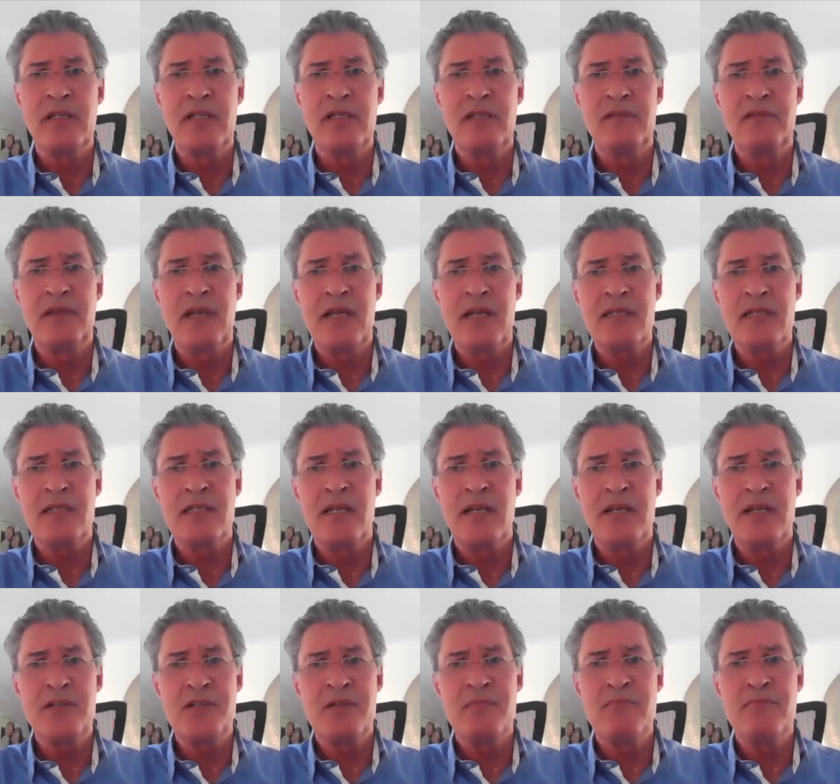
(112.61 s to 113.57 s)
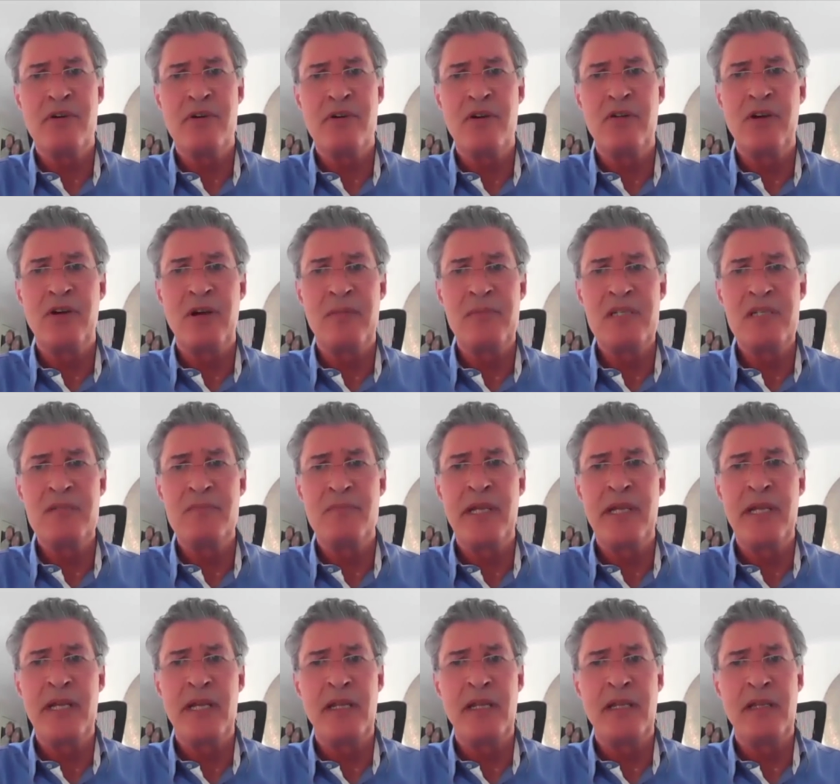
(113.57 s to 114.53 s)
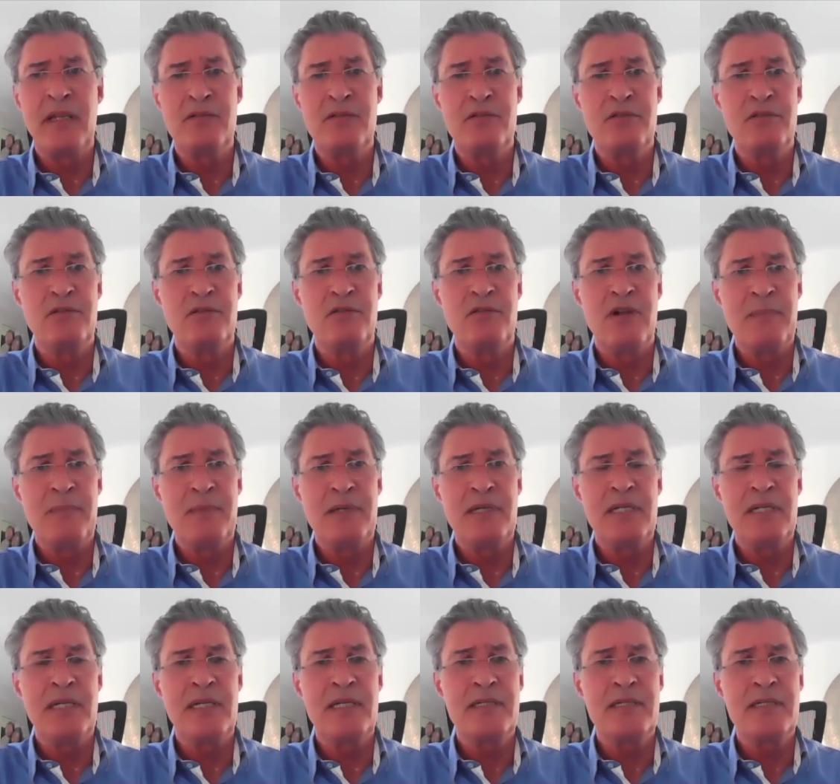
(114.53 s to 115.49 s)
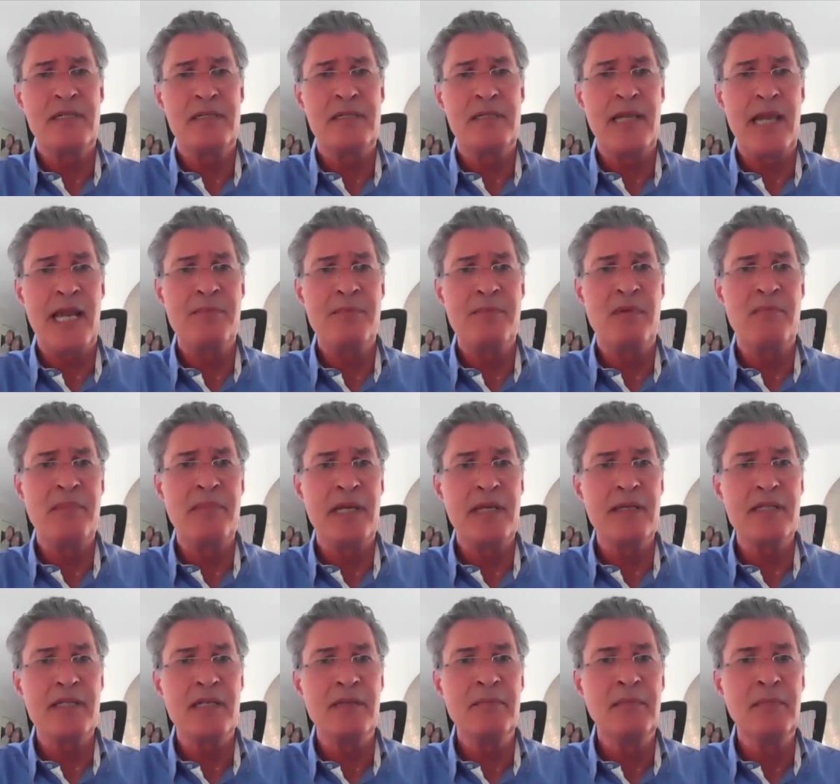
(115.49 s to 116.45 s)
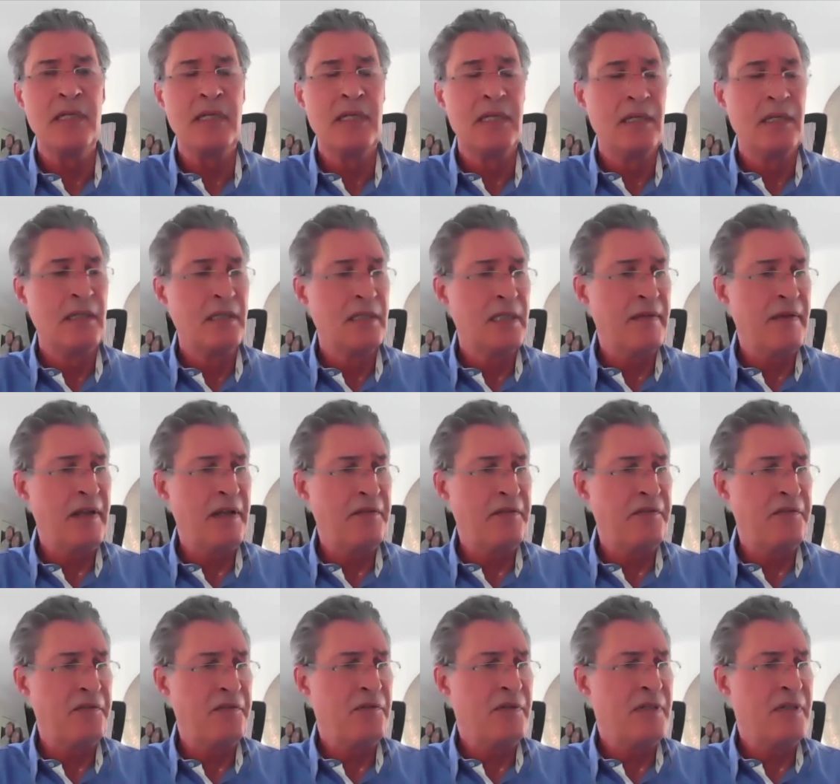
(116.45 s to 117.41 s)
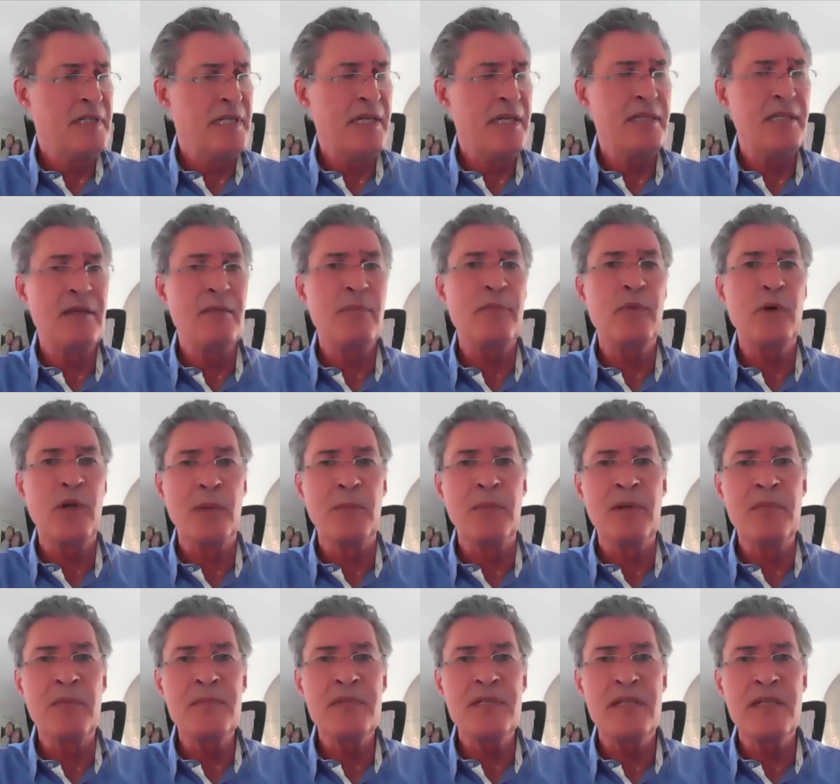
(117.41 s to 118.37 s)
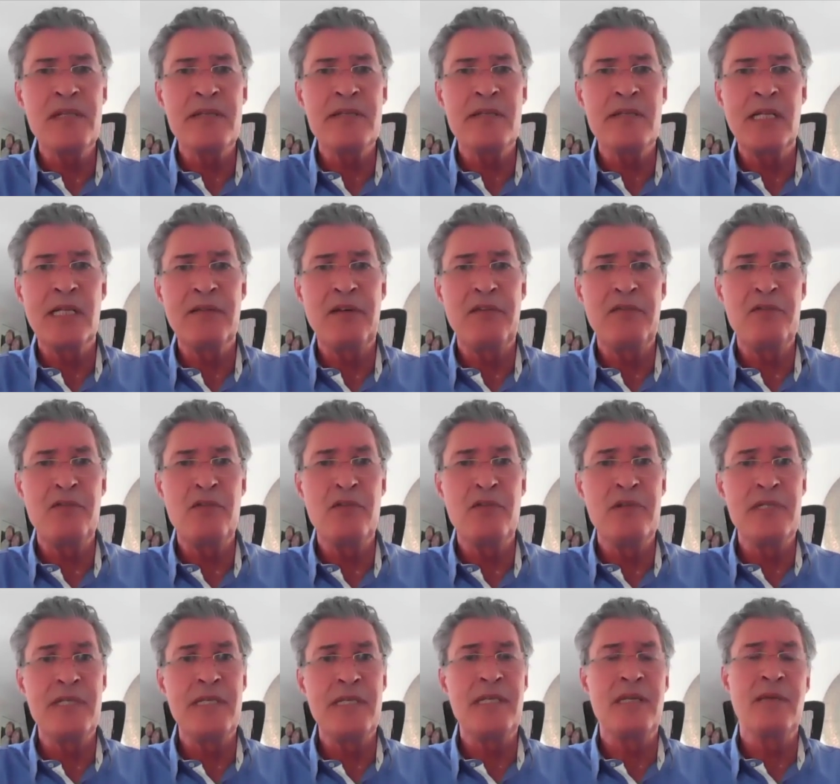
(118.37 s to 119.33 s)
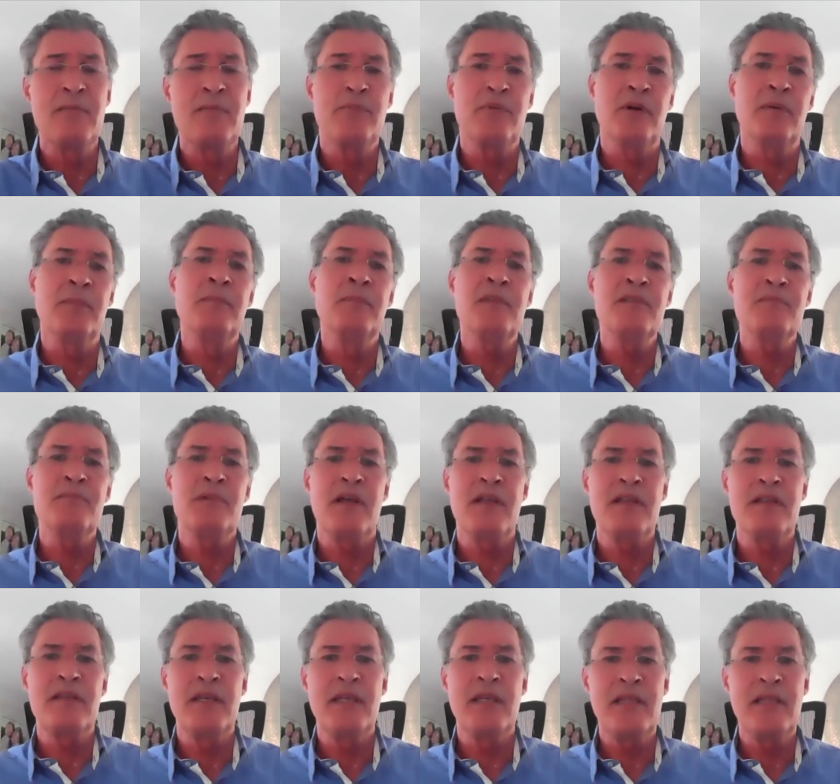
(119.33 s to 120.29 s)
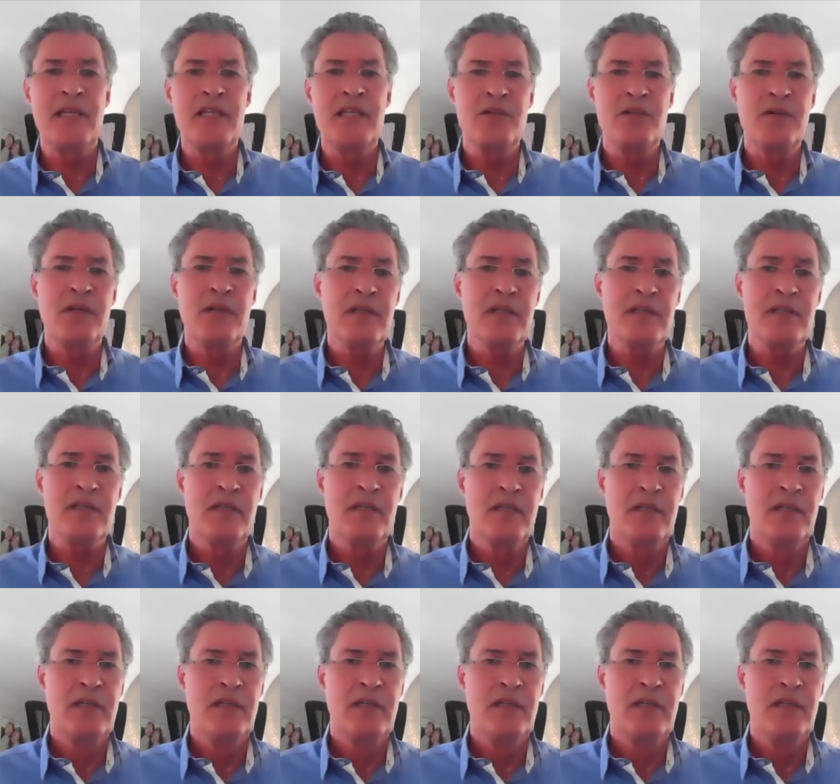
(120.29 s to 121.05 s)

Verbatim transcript: and the vaccination program is beginning to rapidly gain momentum. They've had a few teething problems, and they still have a few teething problems, but I think they're doing it